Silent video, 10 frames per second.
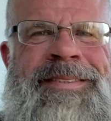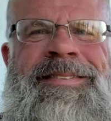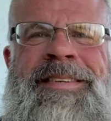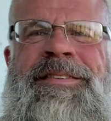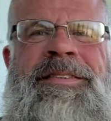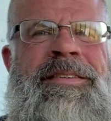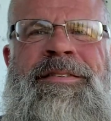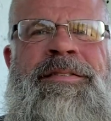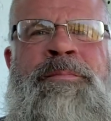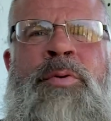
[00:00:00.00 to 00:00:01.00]
It's such,
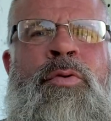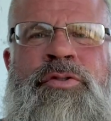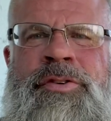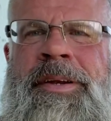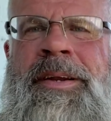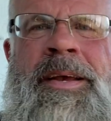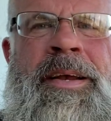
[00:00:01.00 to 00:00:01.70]
it's bullshit.